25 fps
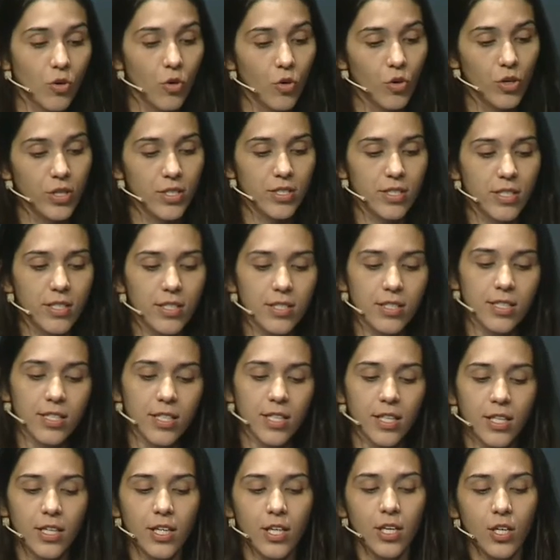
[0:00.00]
horses.
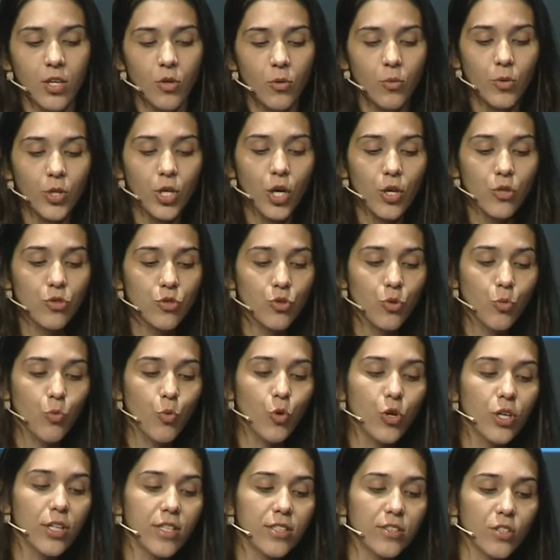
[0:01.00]
We also
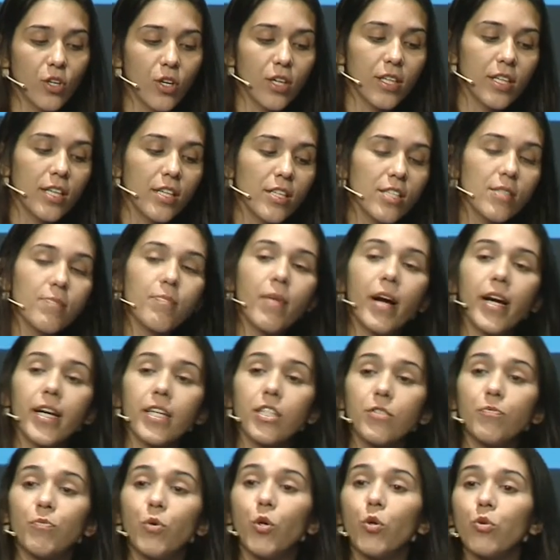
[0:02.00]
worked on a
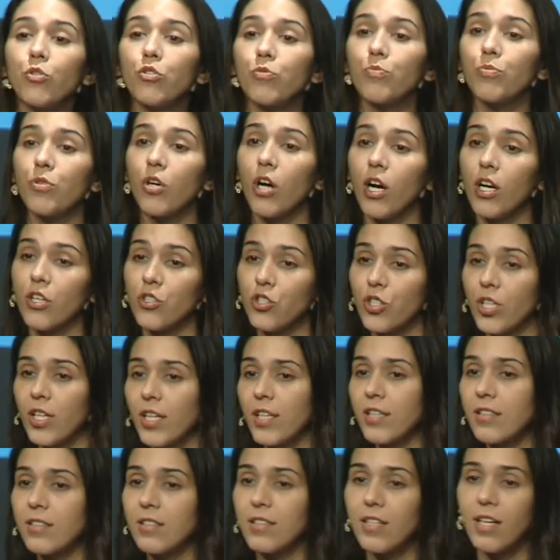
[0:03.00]
smart boat
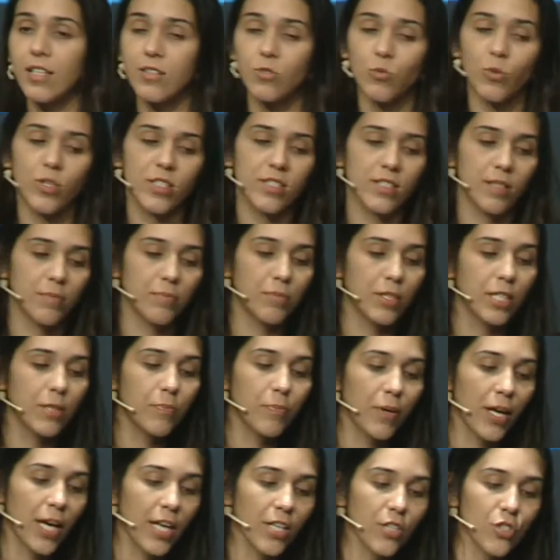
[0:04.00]
project that was a
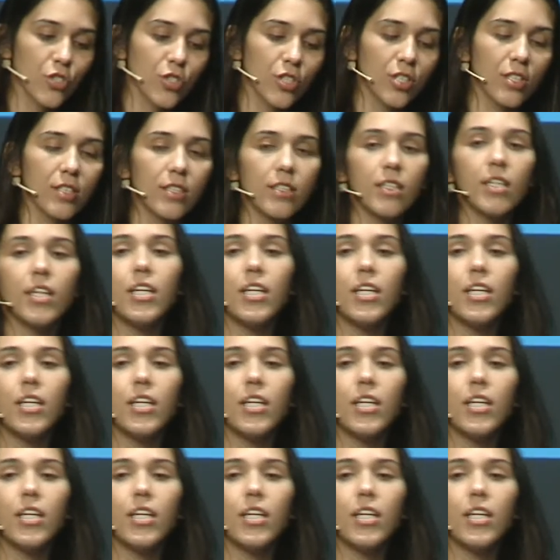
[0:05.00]
big passion.